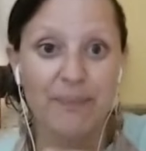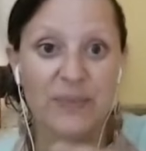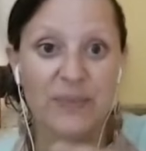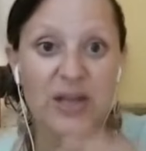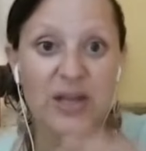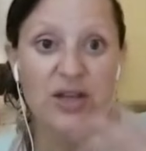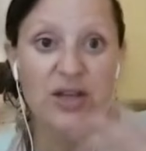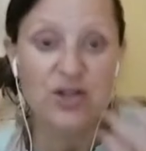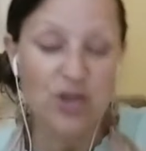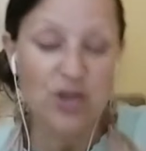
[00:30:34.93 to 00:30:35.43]

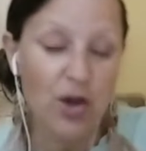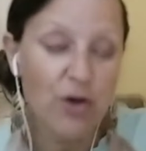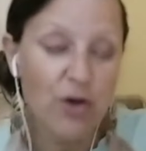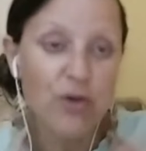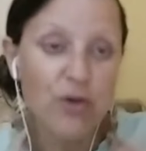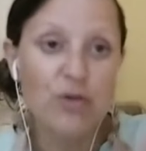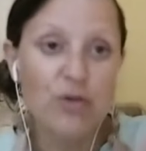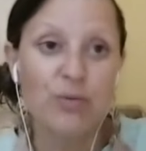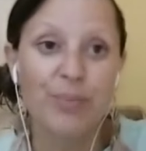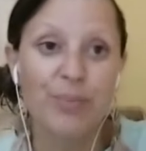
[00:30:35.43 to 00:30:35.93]

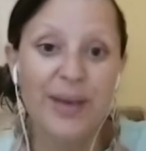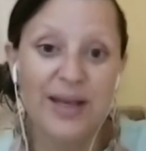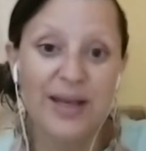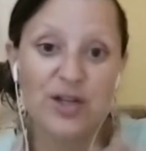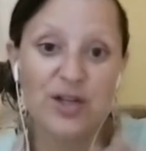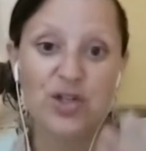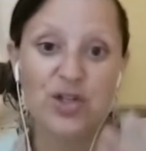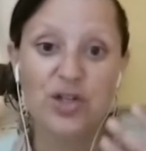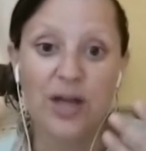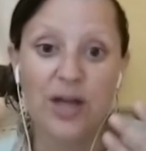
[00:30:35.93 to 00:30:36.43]
tone,
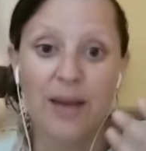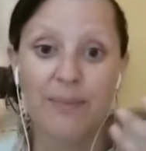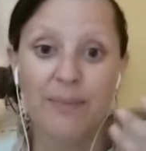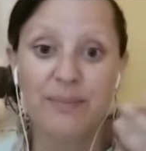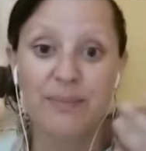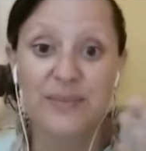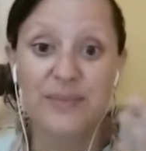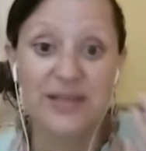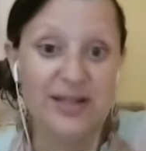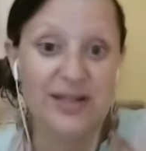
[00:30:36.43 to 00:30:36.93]
pitch,
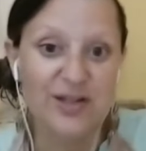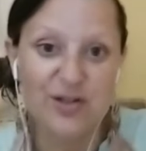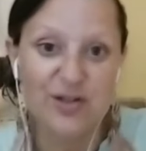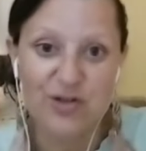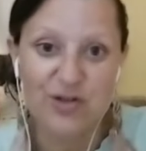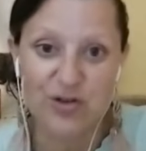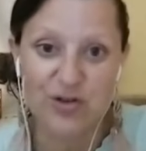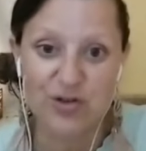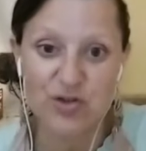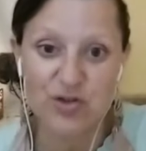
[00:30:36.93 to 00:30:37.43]
sentence
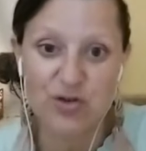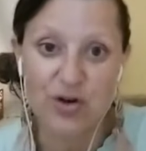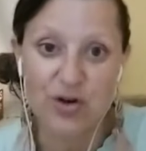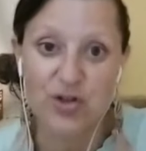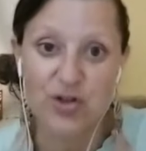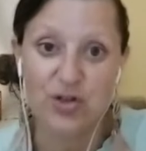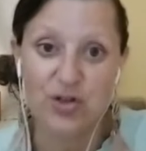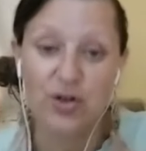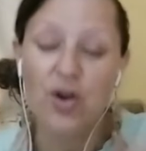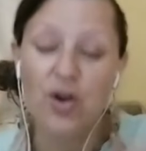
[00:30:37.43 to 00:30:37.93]

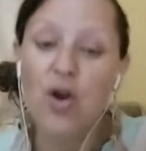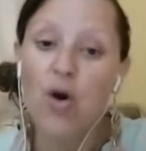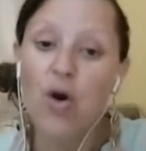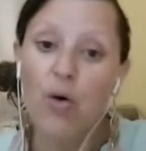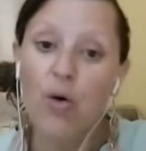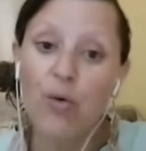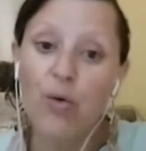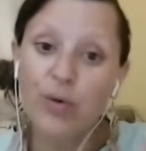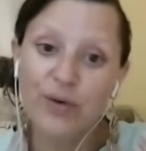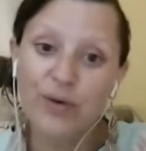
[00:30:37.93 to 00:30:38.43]
construction,
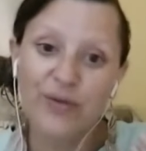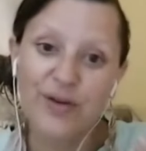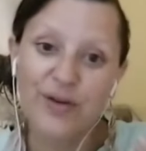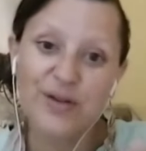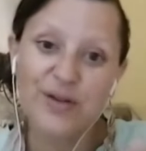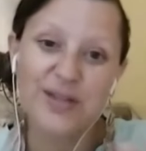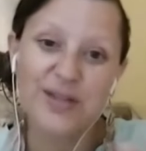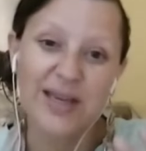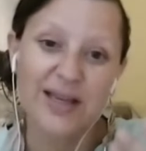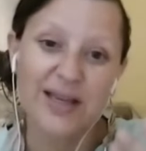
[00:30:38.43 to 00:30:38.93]
all of those
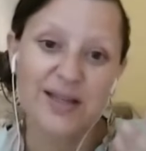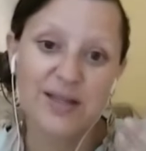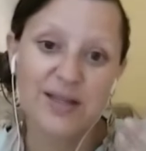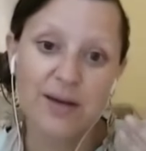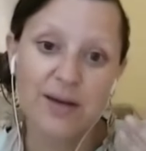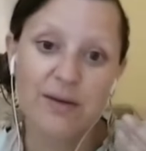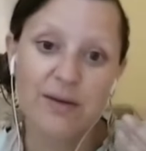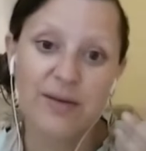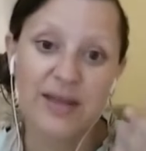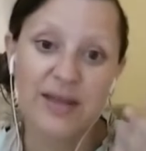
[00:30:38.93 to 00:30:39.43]
things.
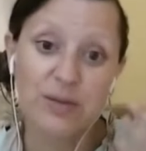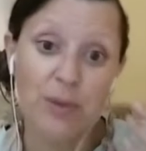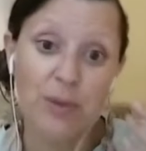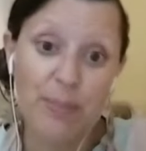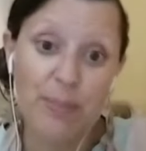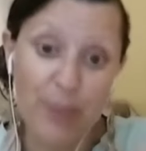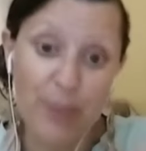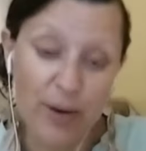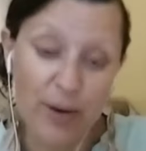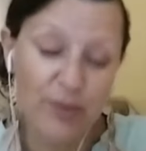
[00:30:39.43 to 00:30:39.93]
So that's why
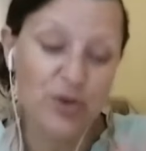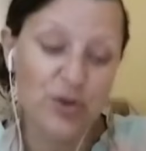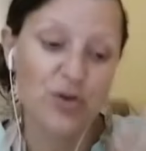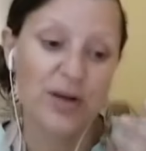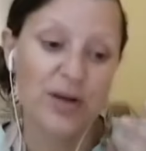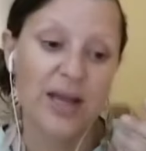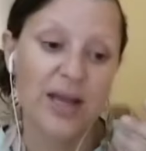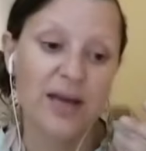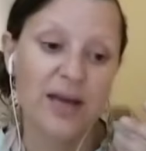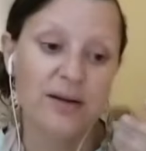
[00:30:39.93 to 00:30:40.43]

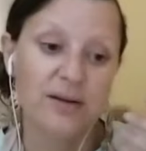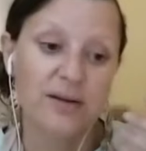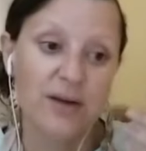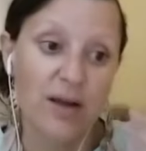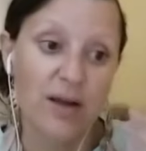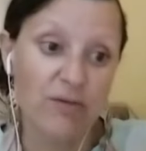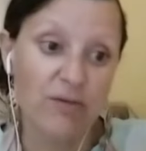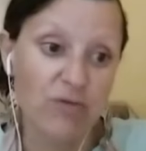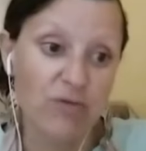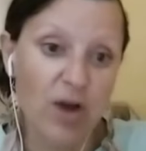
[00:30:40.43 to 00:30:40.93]
poetry and
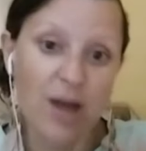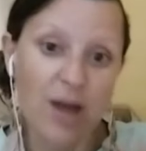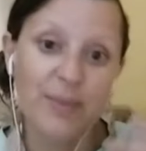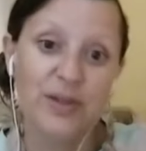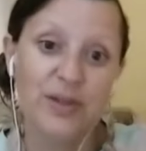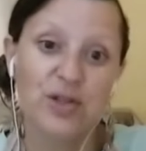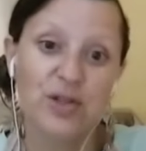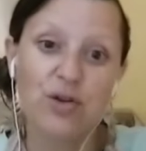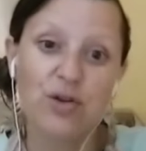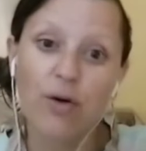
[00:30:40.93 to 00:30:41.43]
rhyme and
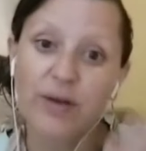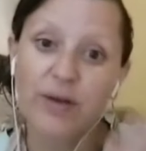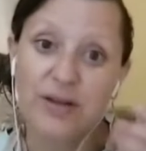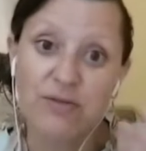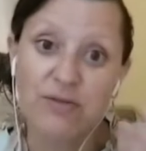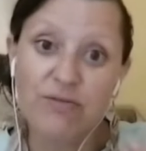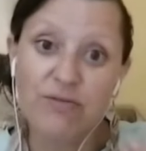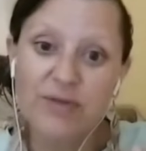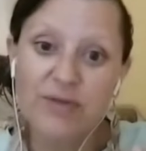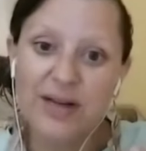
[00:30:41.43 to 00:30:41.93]
song is
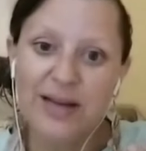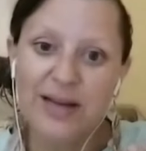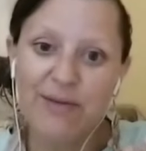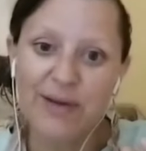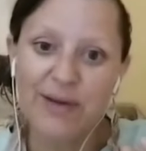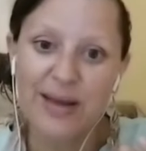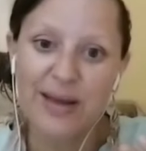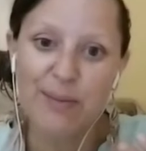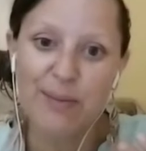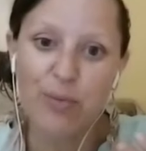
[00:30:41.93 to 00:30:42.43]
really,
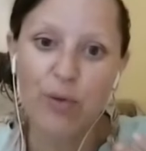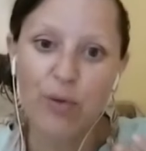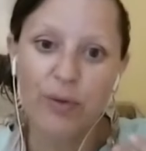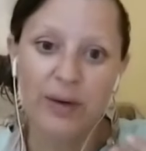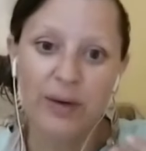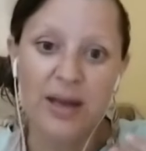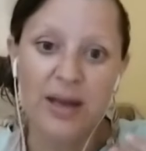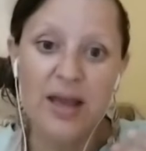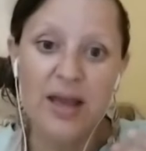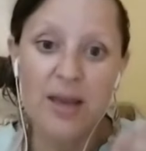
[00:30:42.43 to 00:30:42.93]
really important,
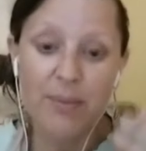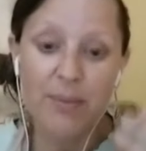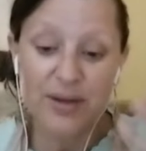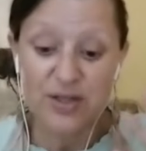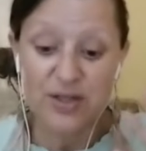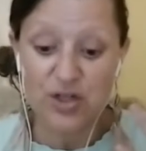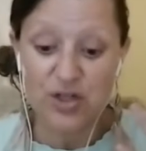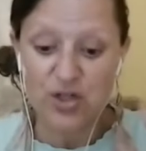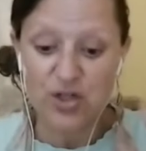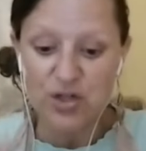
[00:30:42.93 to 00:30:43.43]
because
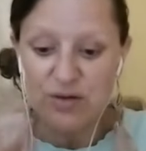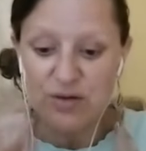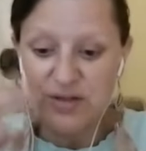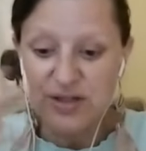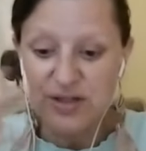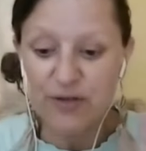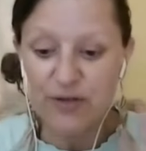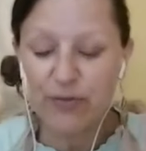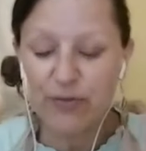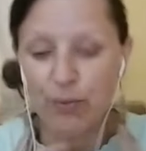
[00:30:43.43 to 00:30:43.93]
it shows
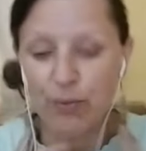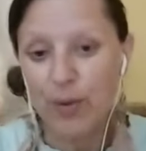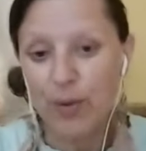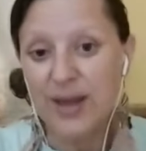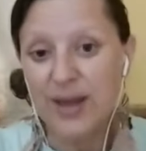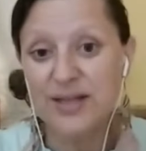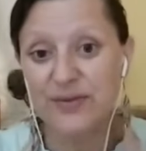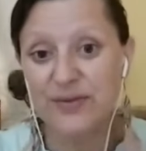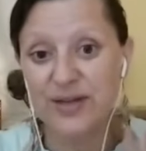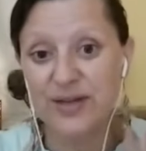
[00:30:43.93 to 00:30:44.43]
different
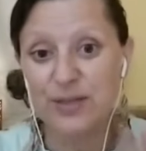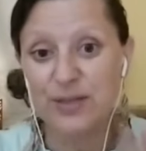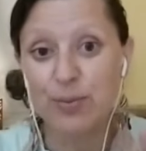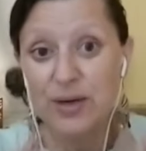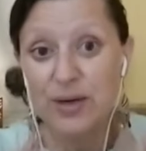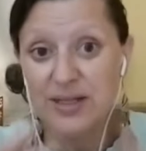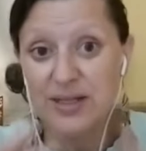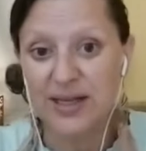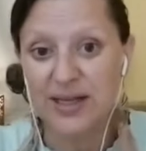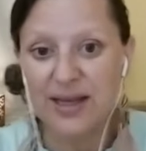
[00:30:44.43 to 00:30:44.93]
ways of
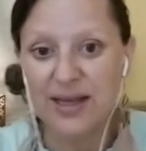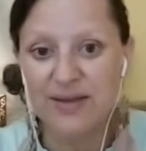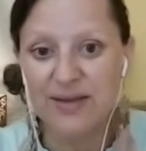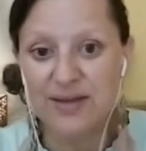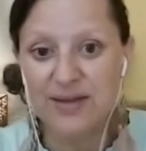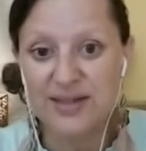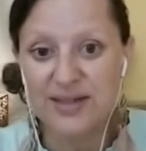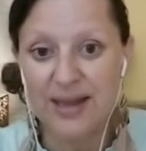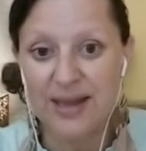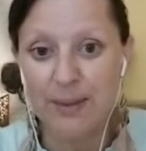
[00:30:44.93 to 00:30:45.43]
expressing in the
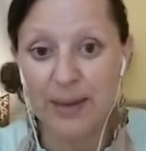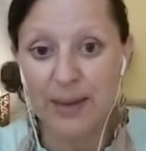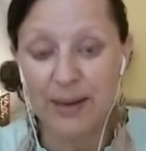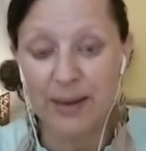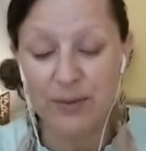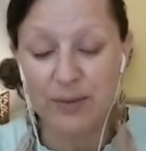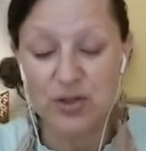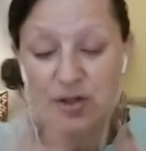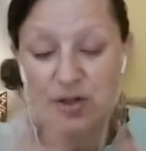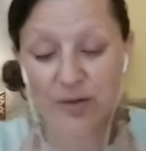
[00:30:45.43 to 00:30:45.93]
same
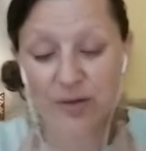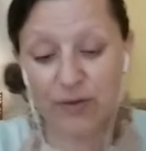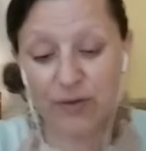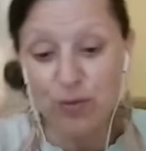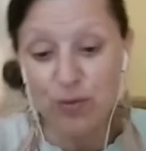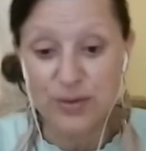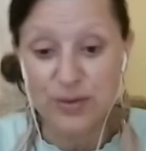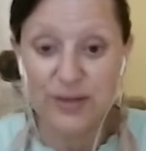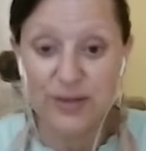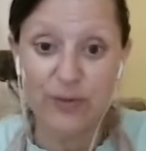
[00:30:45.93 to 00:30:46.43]
language. And of
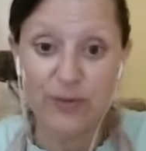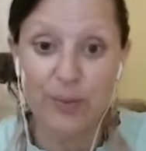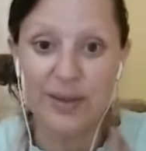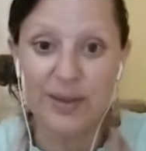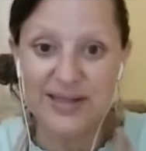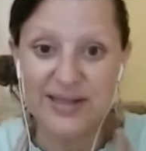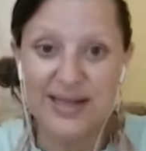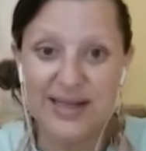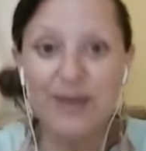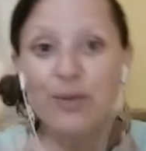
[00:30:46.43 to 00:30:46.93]
course, if you're
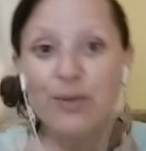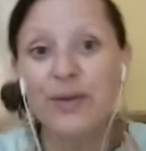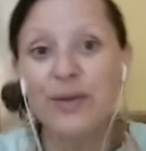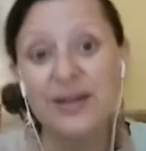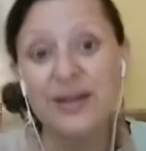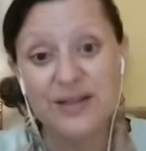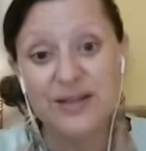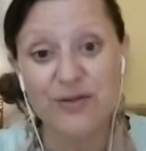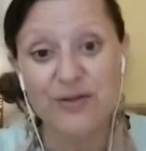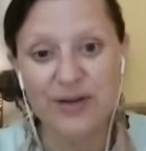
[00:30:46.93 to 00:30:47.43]
multilingual, then
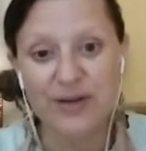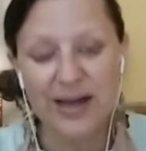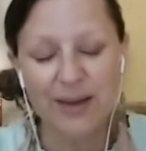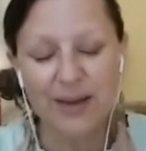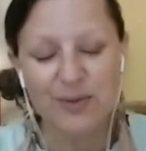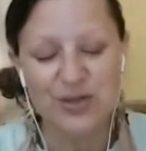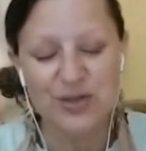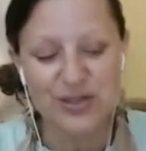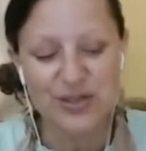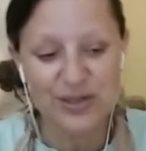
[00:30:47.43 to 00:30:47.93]
different
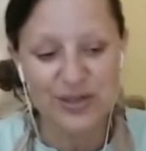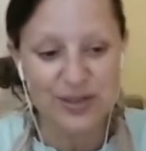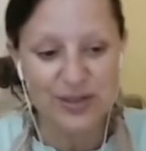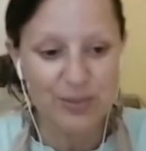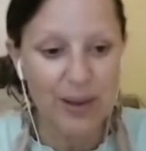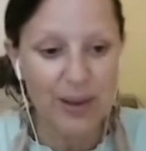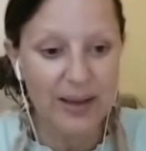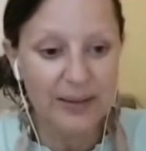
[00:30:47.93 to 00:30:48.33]
languages as well.